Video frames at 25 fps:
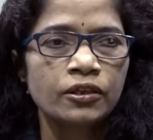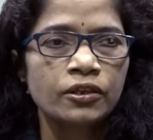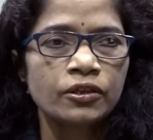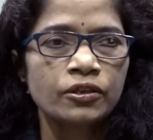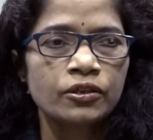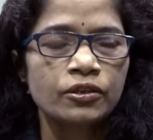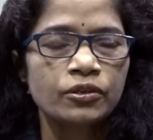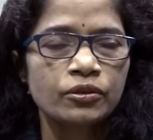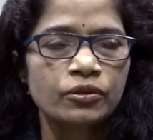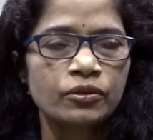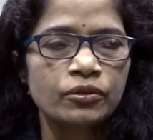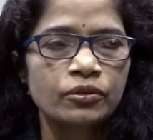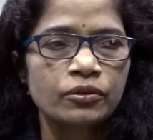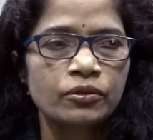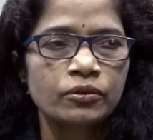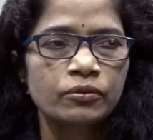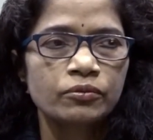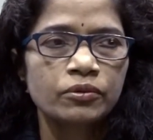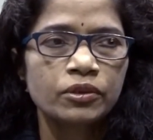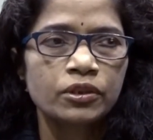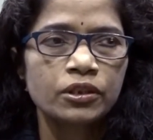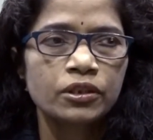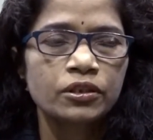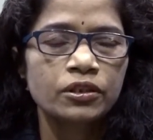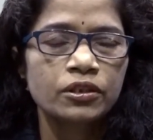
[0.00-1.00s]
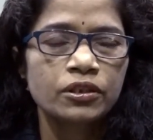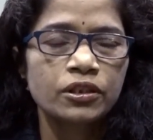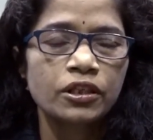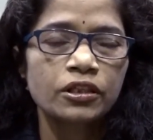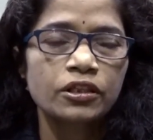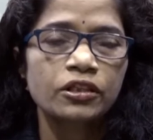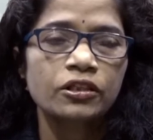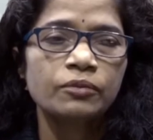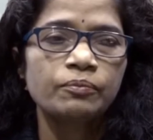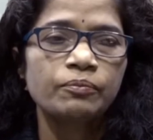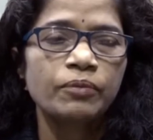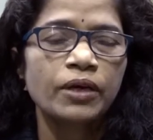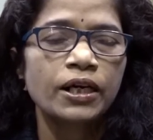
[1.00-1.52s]
So in
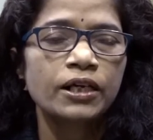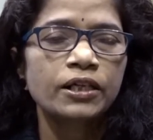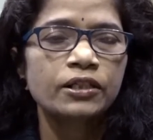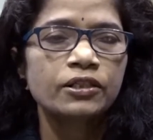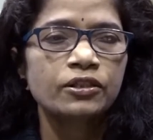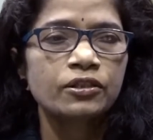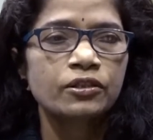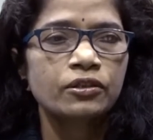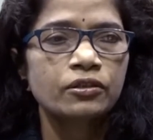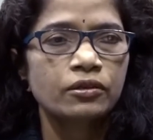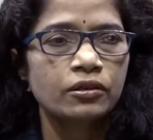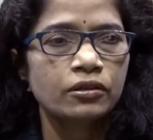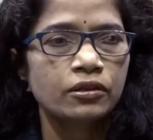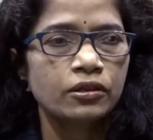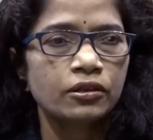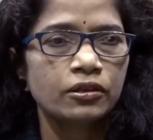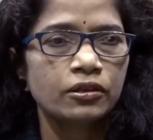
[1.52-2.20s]
southern parts,